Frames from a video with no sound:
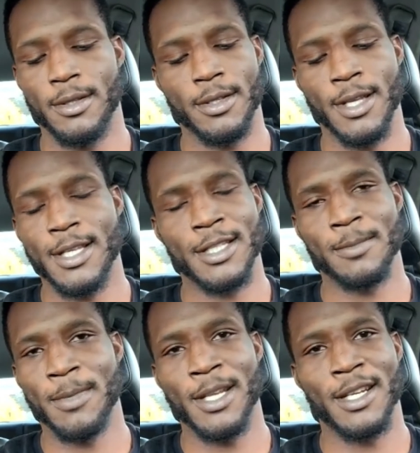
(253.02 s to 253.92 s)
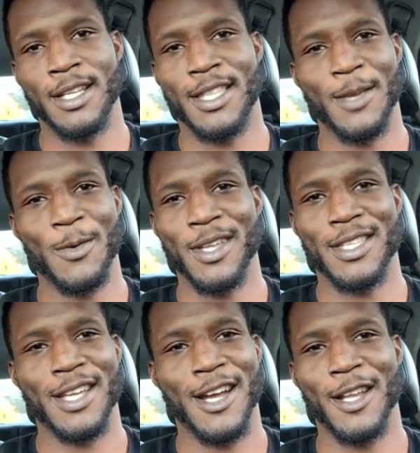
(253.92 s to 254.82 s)
that doesn't mean anything. We
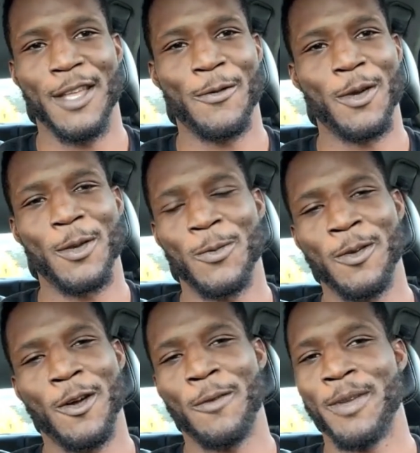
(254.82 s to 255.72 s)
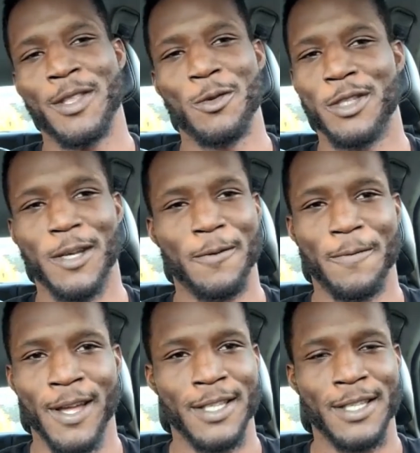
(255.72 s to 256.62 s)
get to a higher level because we all been through tough
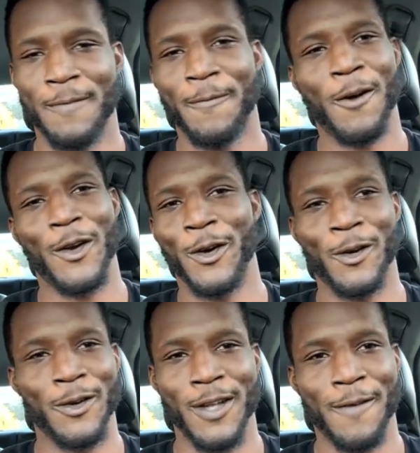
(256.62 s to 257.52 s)
fights. I fought hurt.